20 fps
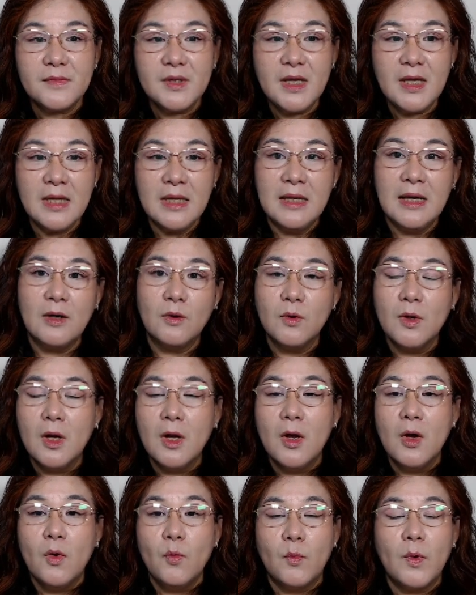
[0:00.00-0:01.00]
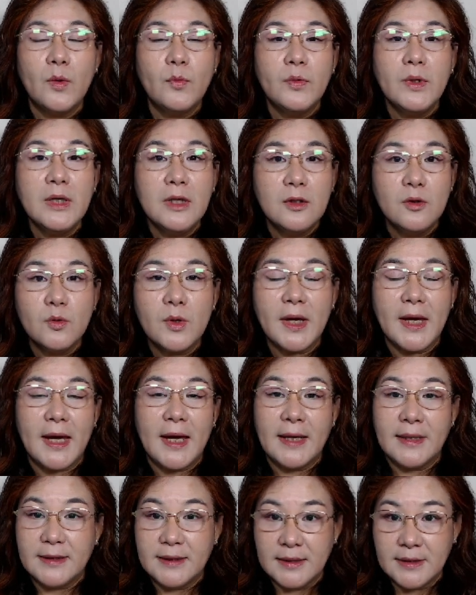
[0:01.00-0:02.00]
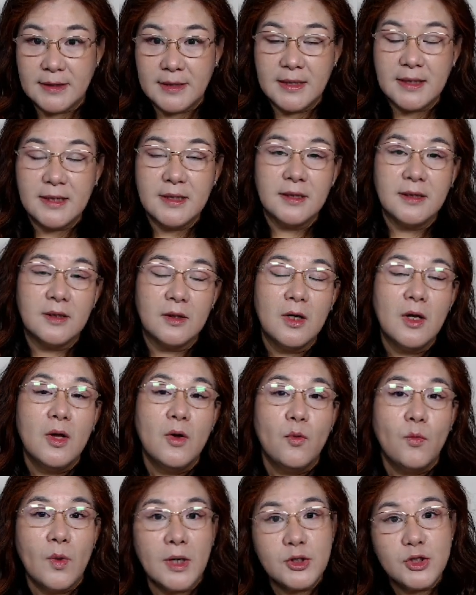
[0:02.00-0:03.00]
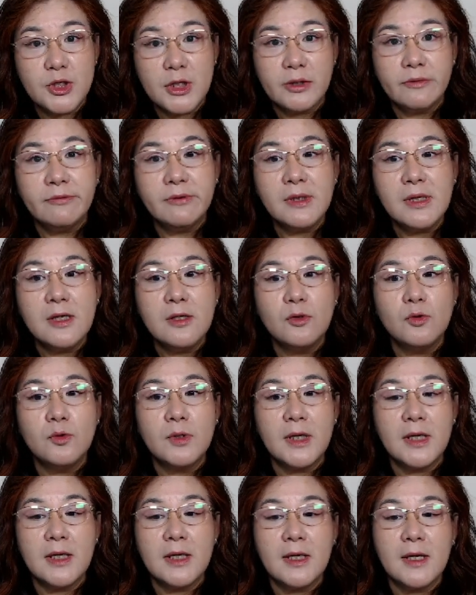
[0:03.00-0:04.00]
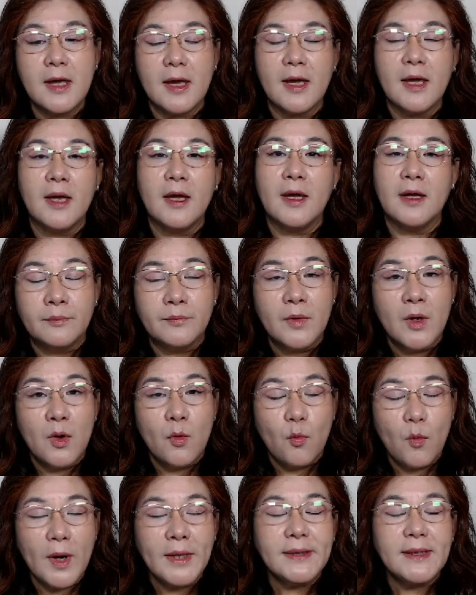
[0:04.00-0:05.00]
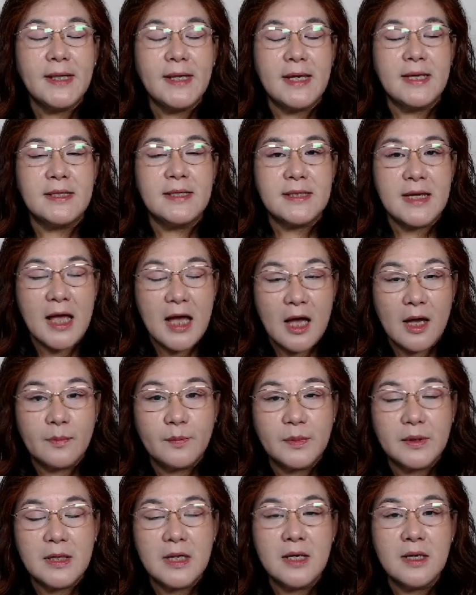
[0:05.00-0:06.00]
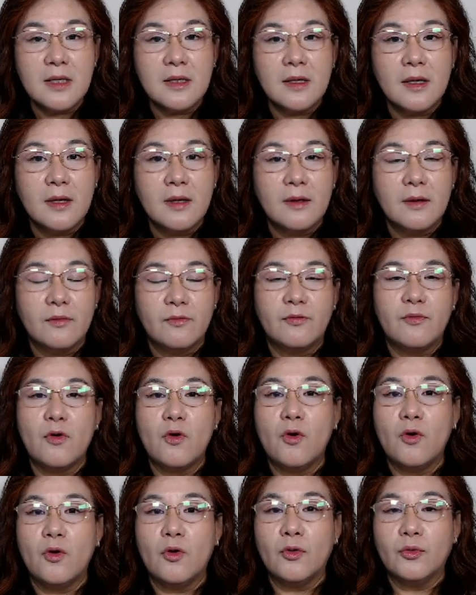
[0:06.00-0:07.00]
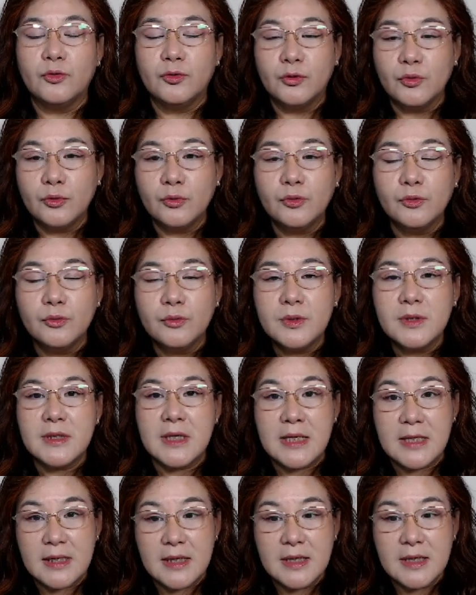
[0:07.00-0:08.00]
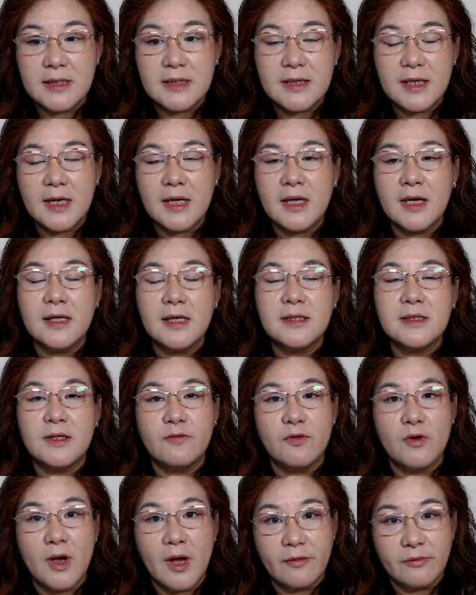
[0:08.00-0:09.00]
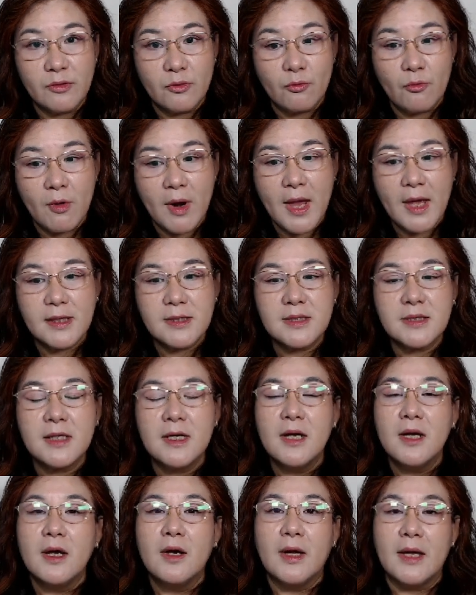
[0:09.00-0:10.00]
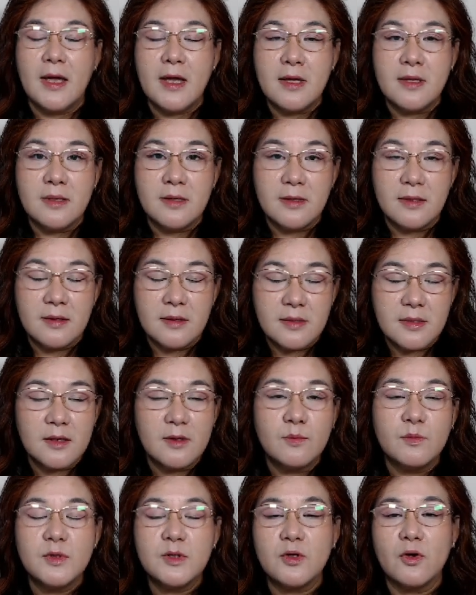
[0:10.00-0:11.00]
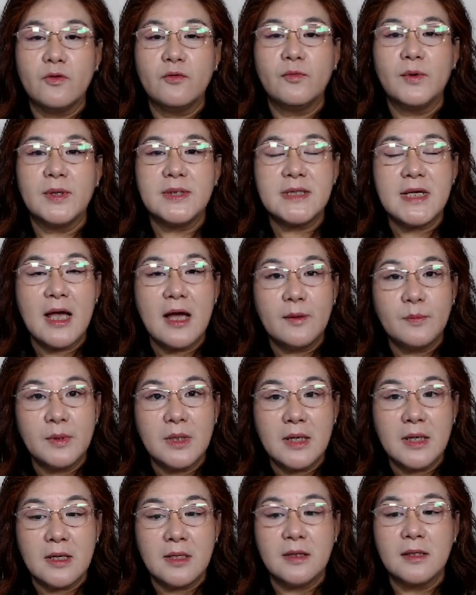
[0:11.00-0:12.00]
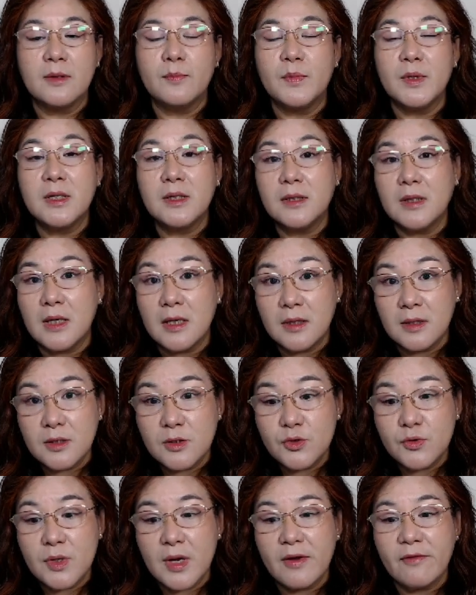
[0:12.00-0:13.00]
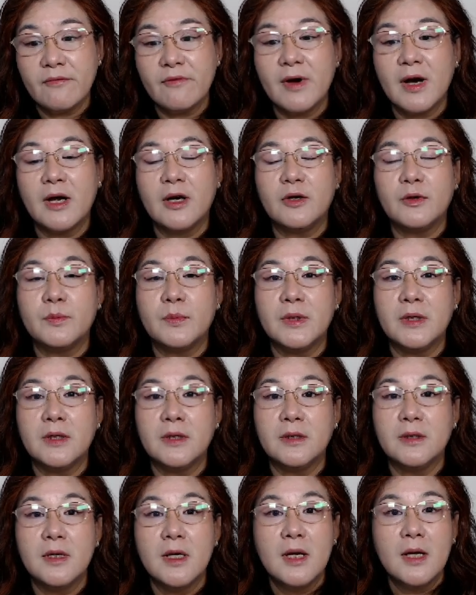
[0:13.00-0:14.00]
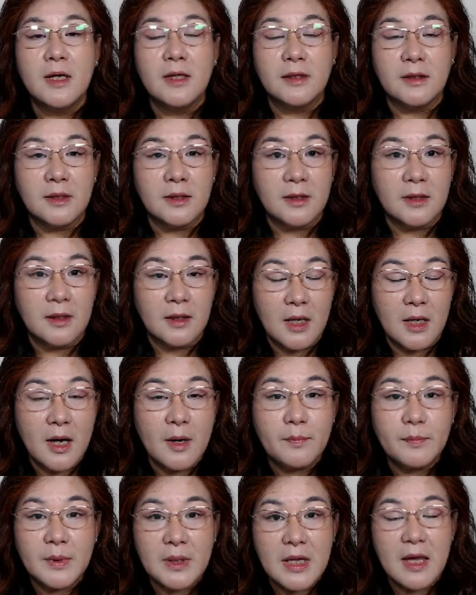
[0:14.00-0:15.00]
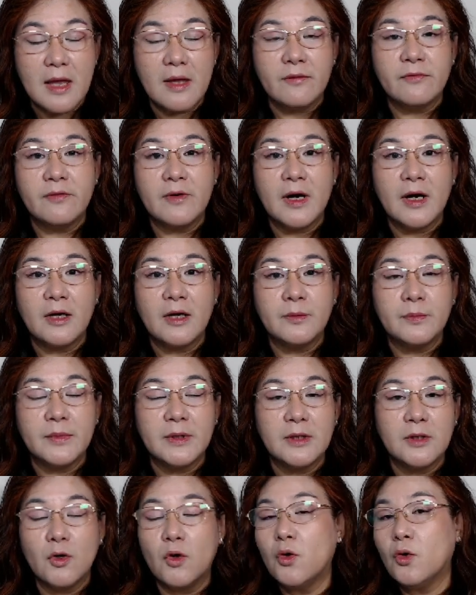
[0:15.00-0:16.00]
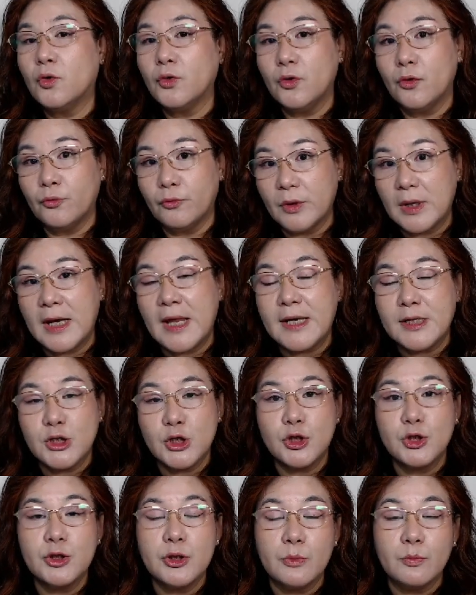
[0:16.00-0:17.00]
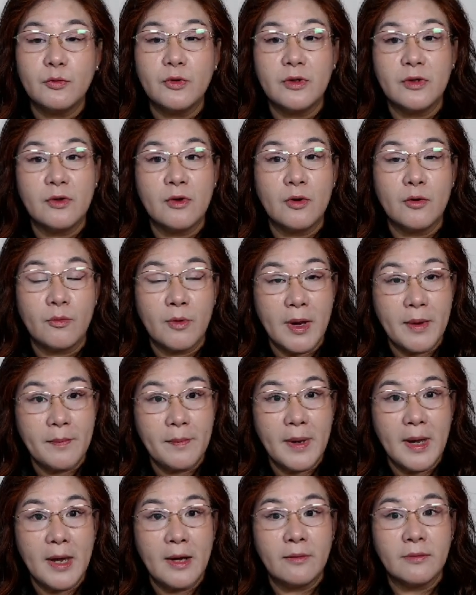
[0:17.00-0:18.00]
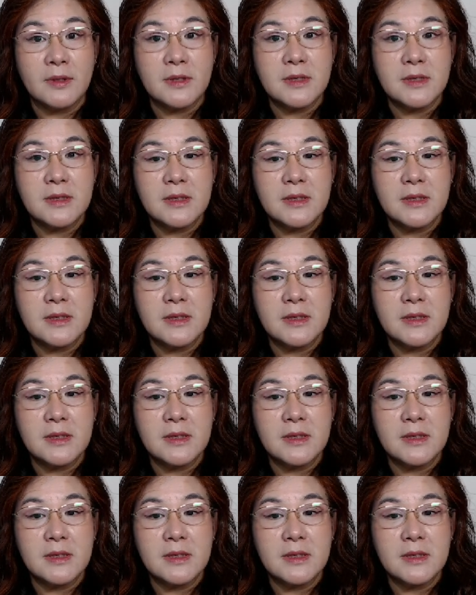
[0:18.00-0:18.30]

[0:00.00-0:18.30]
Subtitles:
Now, when we look at the year, we are generally looking at what is happening for those, in this case, if you have the rat, in terms of what's happening in the bigger industry environment, the company environment, or your relationship with your grandparents.